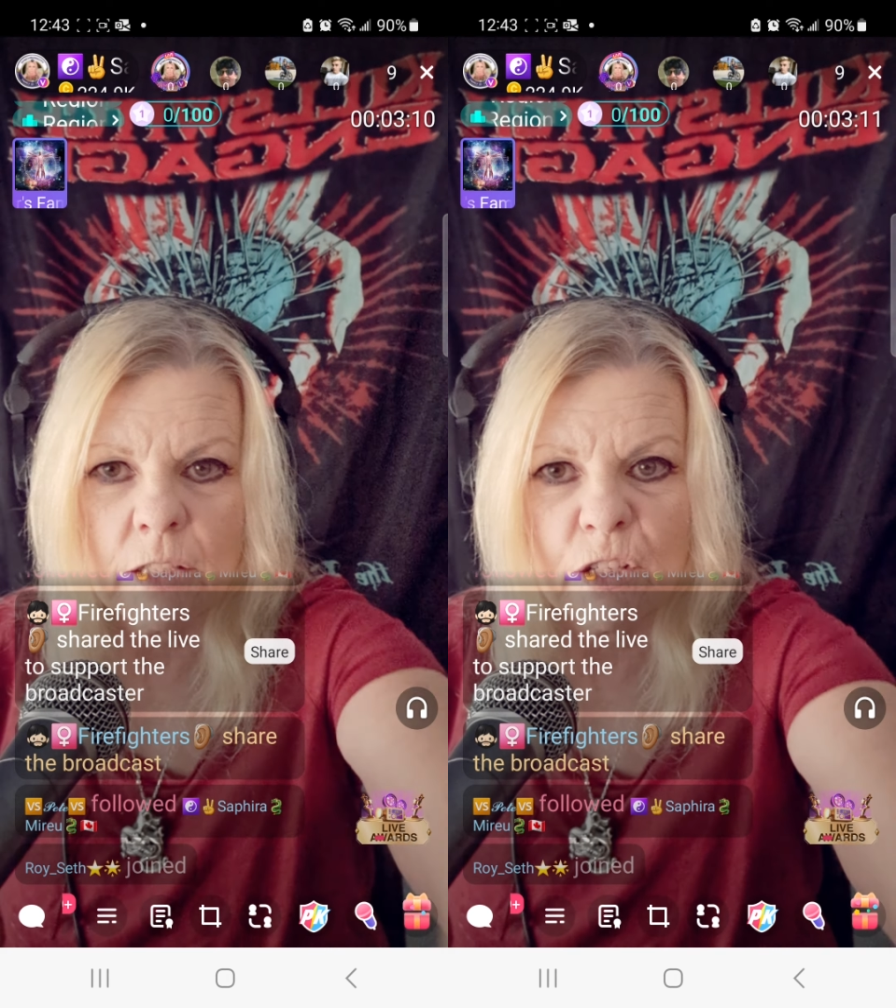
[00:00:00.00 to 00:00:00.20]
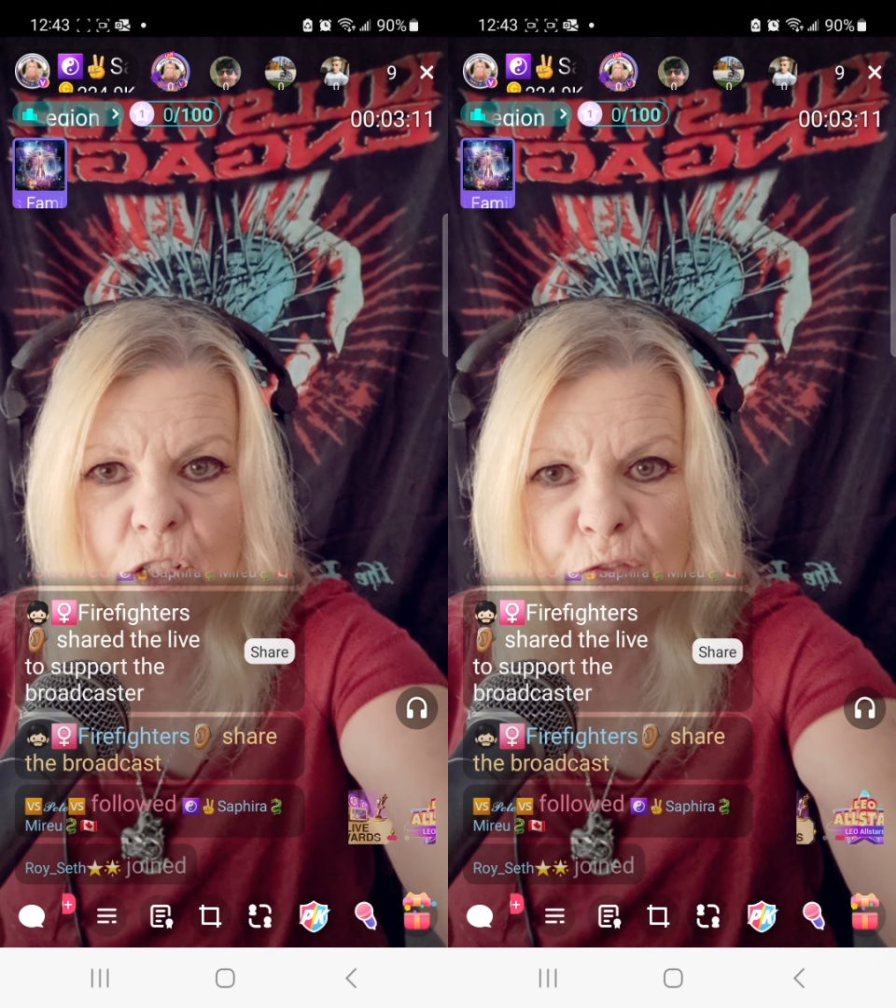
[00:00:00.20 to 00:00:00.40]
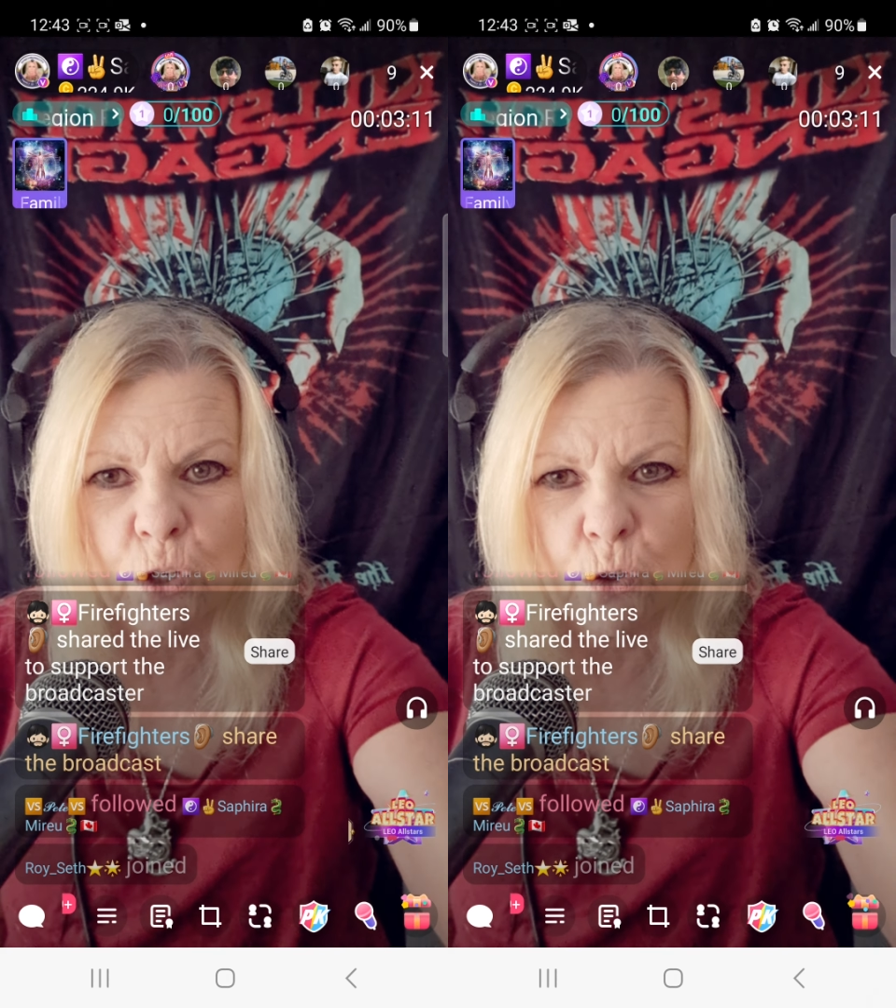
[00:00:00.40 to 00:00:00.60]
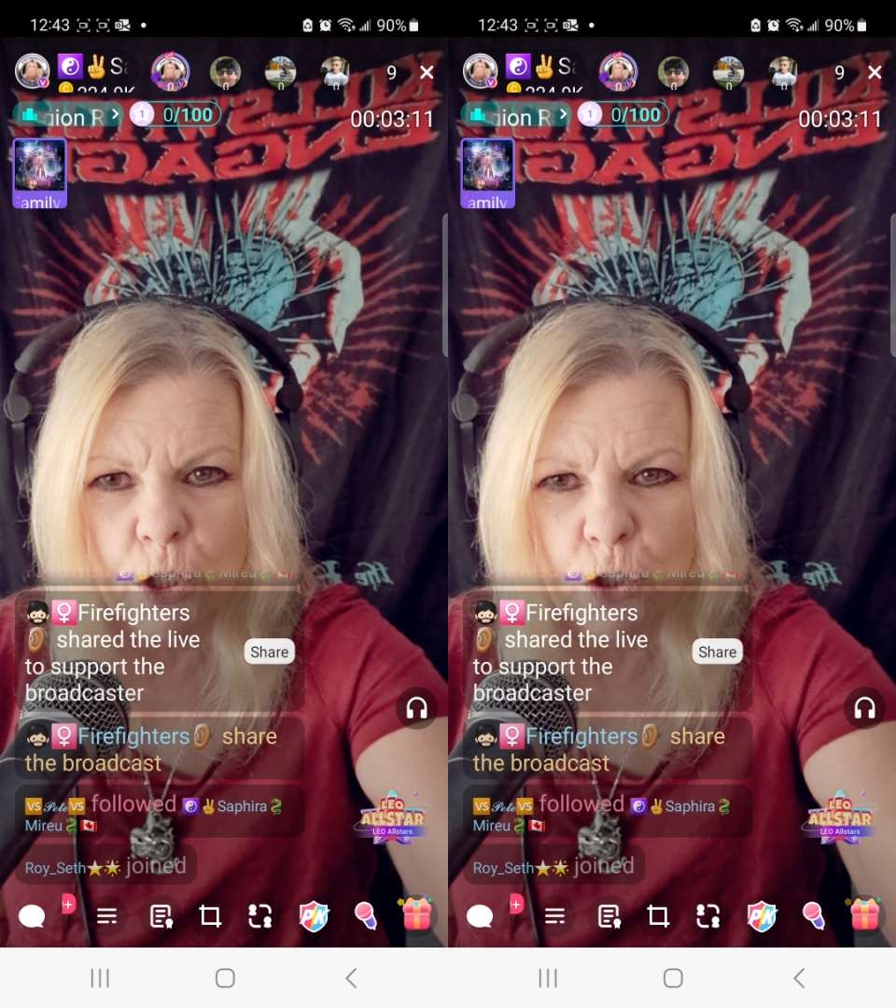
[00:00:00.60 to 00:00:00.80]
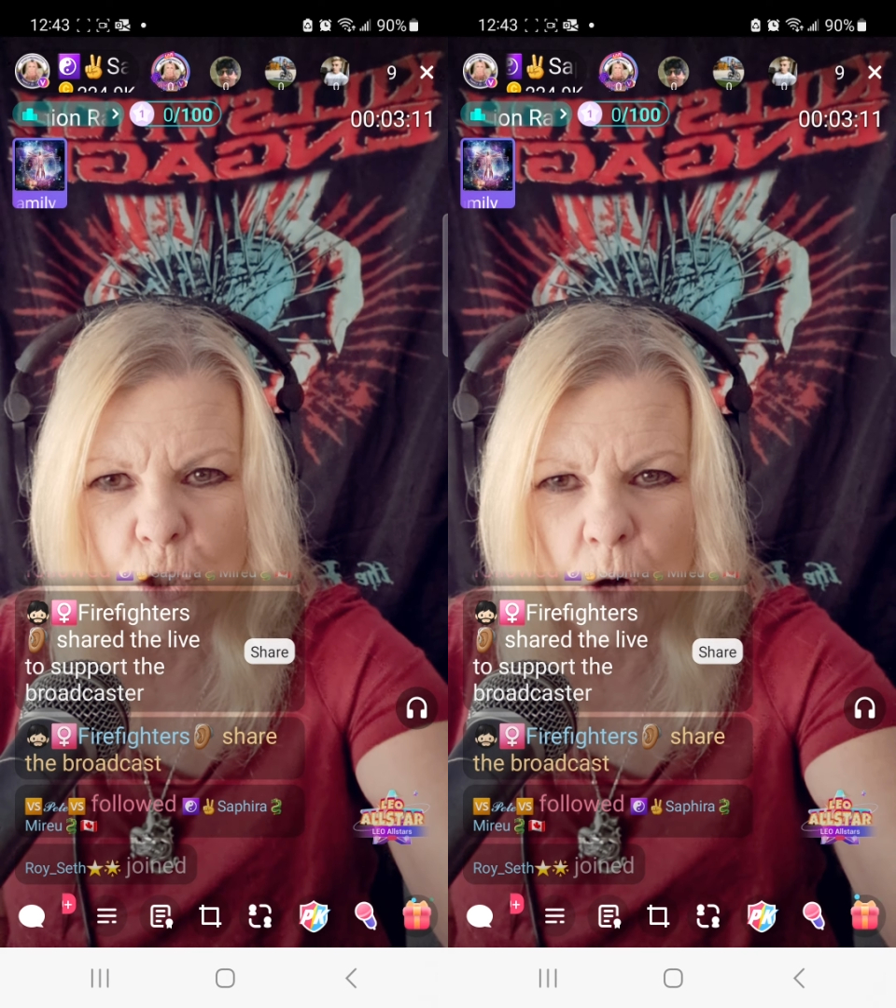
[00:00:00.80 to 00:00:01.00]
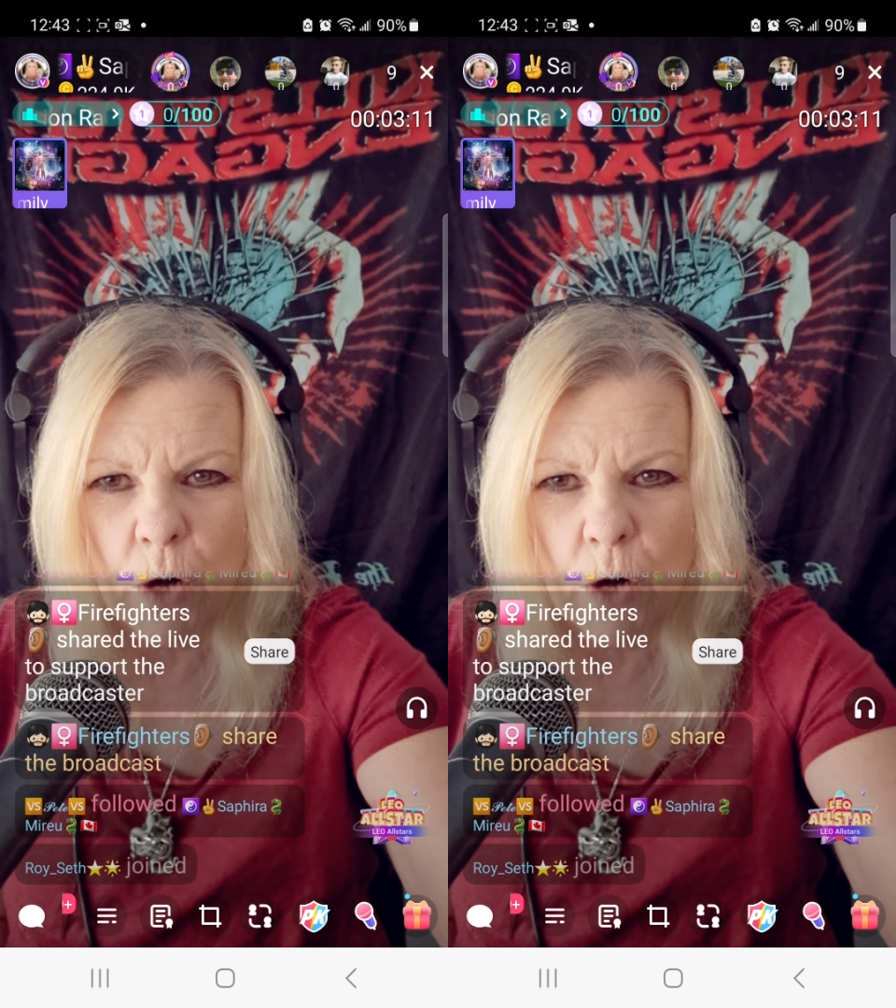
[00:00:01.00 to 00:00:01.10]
for you to know